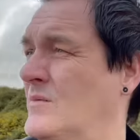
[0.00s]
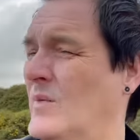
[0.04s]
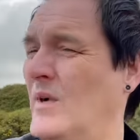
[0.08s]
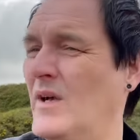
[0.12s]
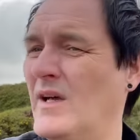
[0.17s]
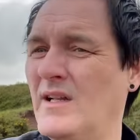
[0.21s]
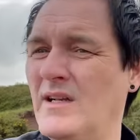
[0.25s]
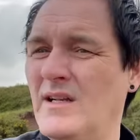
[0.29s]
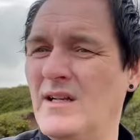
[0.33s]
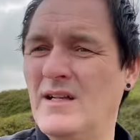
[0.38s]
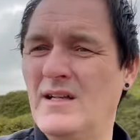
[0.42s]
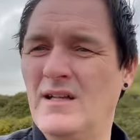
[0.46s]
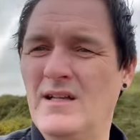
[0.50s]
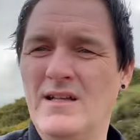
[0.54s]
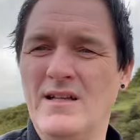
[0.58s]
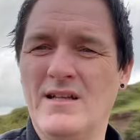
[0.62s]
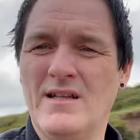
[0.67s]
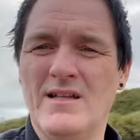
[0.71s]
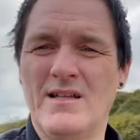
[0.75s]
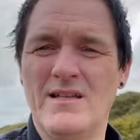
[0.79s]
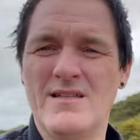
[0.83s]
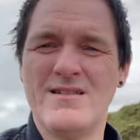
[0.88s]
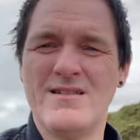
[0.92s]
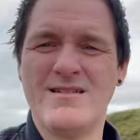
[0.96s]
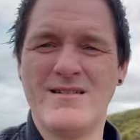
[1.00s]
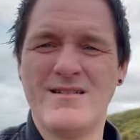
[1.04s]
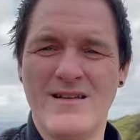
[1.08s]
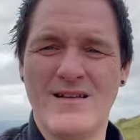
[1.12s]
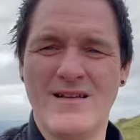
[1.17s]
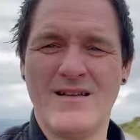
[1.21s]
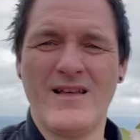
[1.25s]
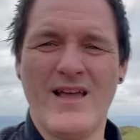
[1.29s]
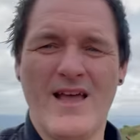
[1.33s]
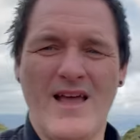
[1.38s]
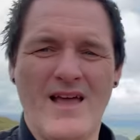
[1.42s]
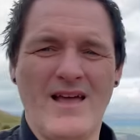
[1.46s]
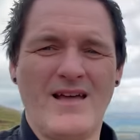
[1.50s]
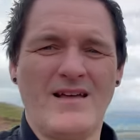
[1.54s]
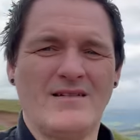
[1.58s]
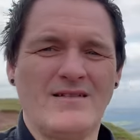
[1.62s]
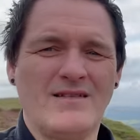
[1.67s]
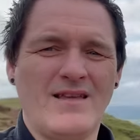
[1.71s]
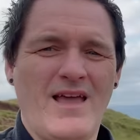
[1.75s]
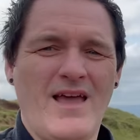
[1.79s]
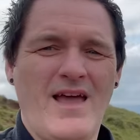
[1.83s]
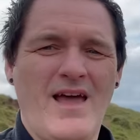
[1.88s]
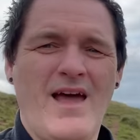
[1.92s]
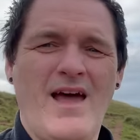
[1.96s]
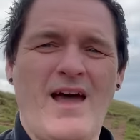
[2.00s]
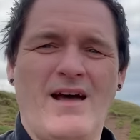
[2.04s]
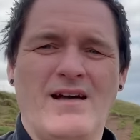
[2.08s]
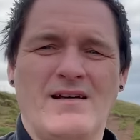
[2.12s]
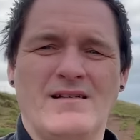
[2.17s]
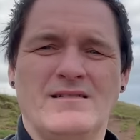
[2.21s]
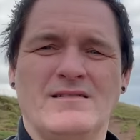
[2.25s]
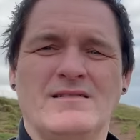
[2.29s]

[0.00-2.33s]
But hell yeah.